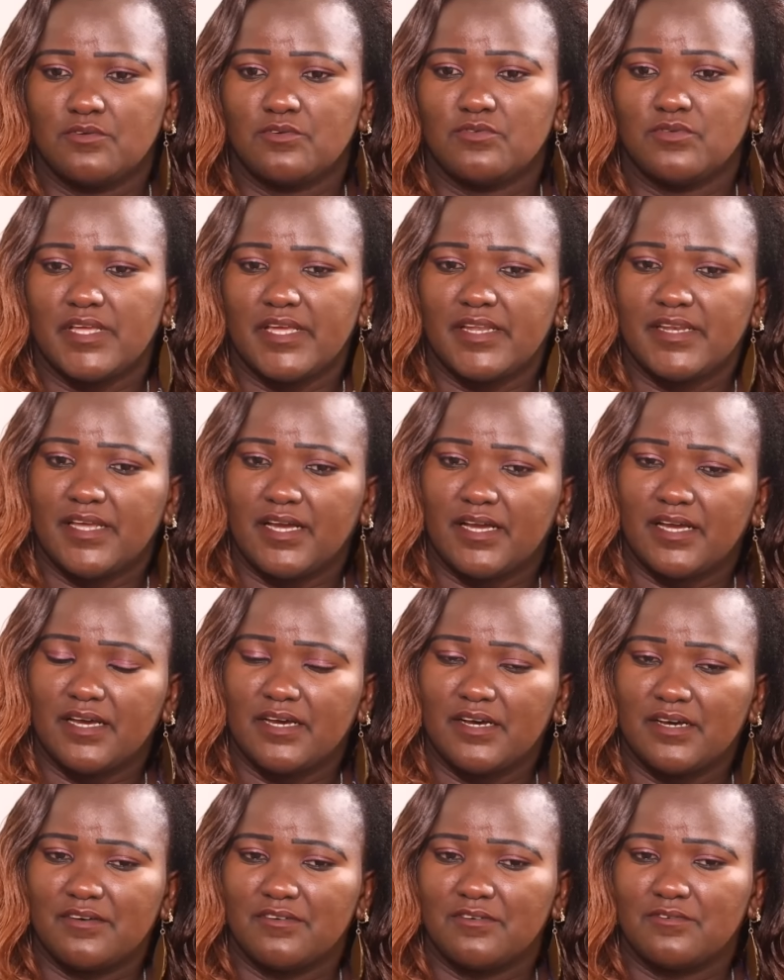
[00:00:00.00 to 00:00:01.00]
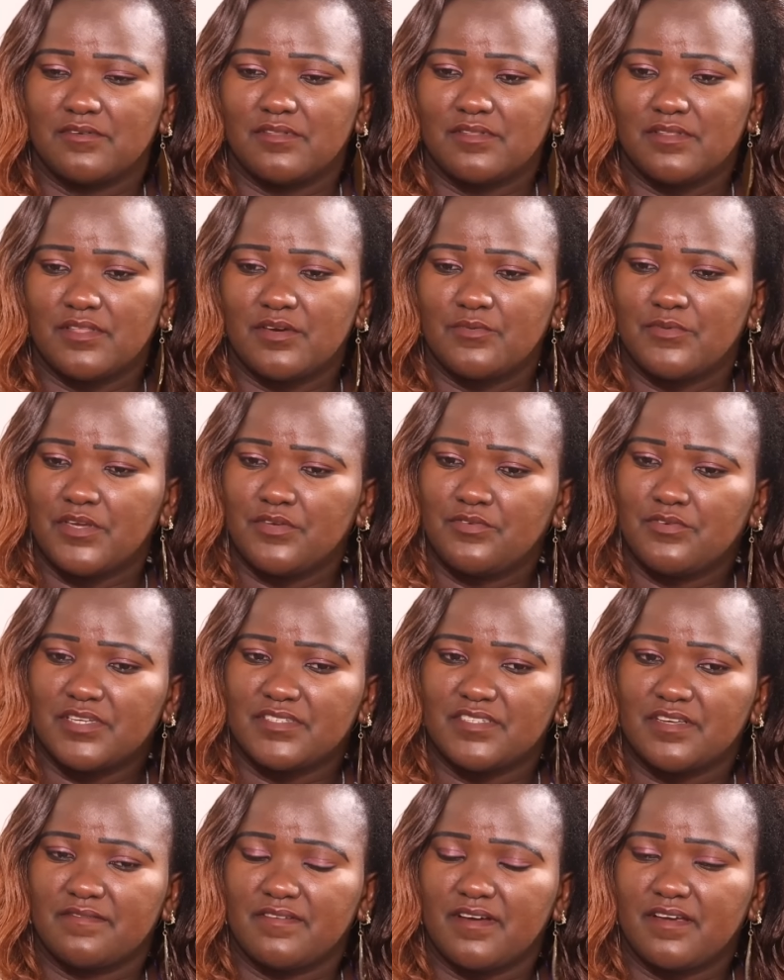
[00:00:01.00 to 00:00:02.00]
unaenda, the way you
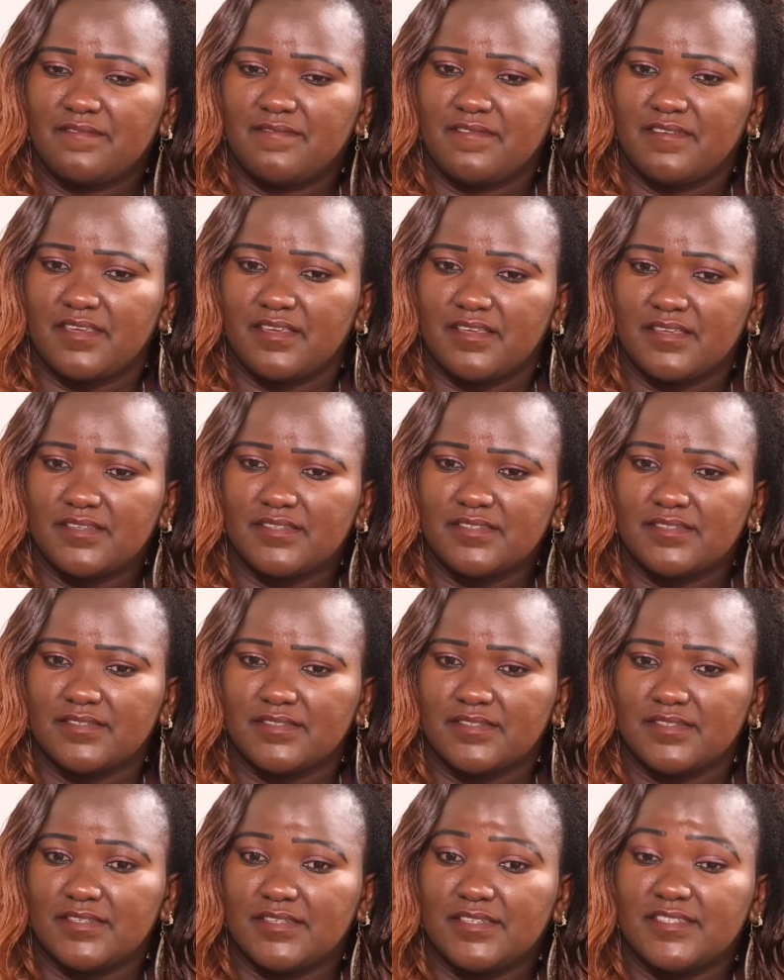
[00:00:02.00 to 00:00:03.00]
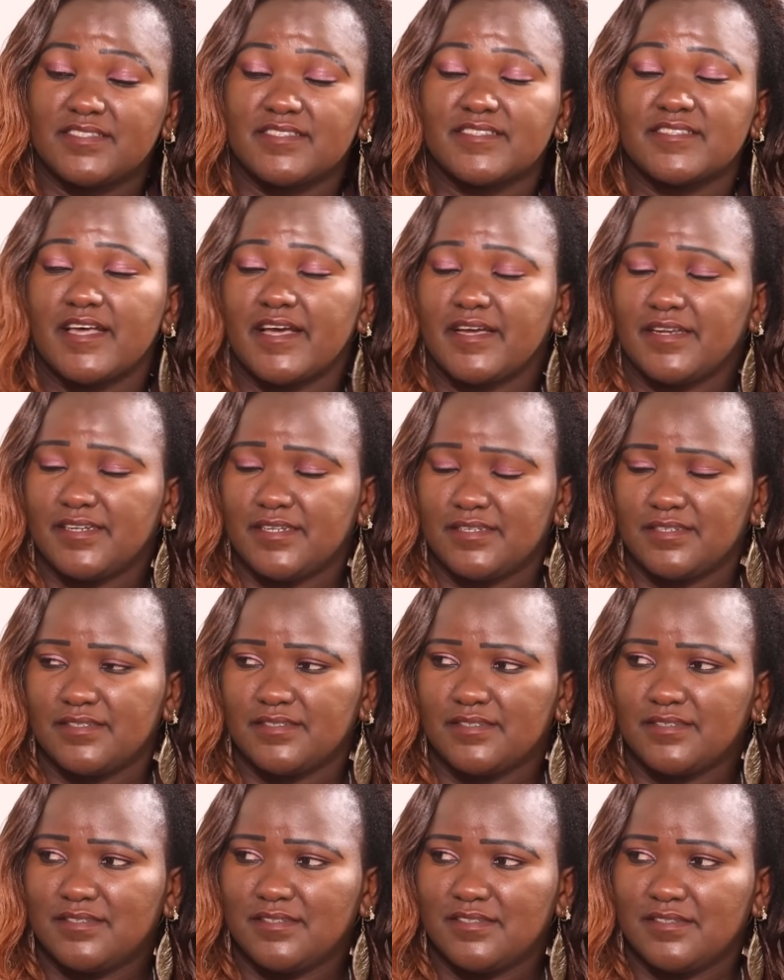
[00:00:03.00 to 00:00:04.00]
are surviving, it's sad.
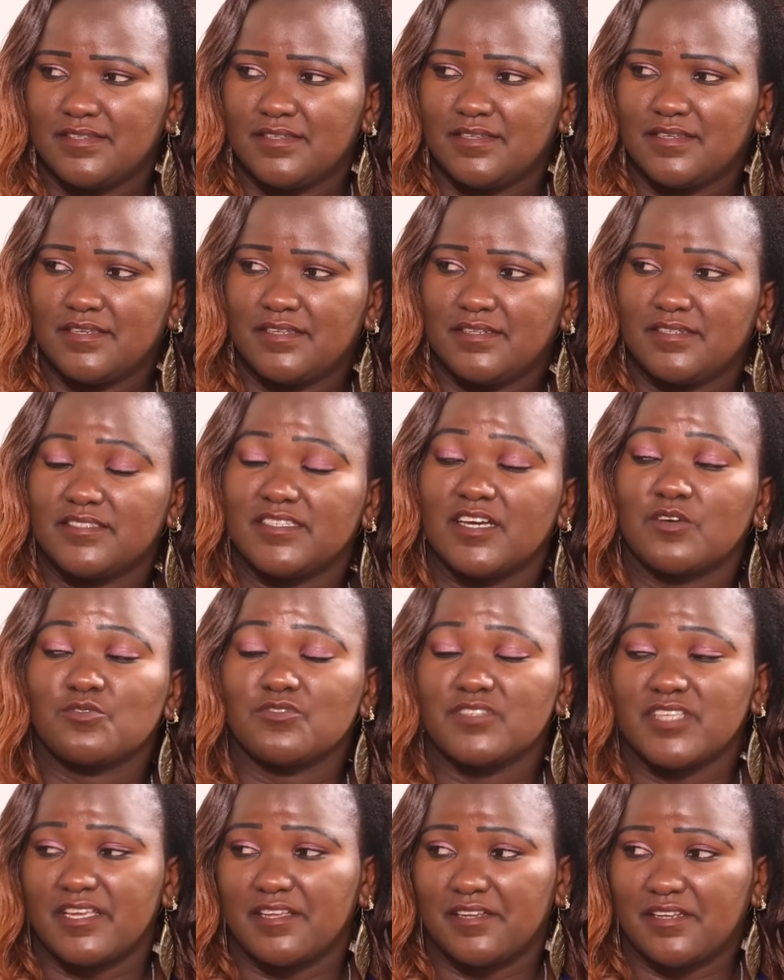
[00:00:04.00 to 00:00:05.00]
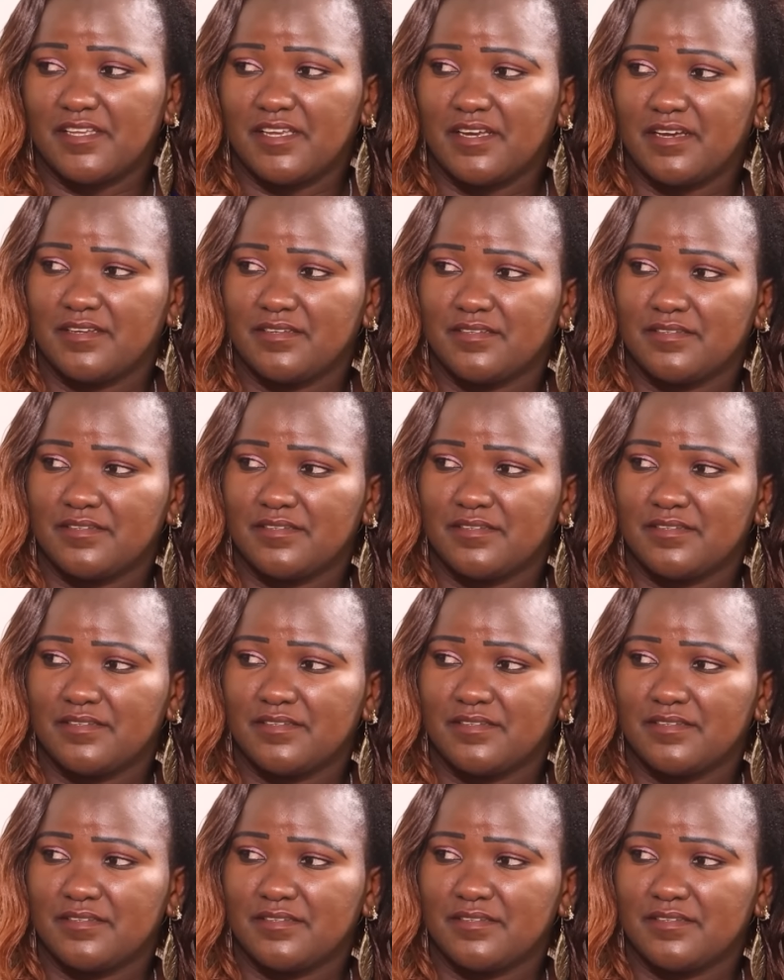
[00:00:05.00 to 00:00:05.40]
Nitakusaidia.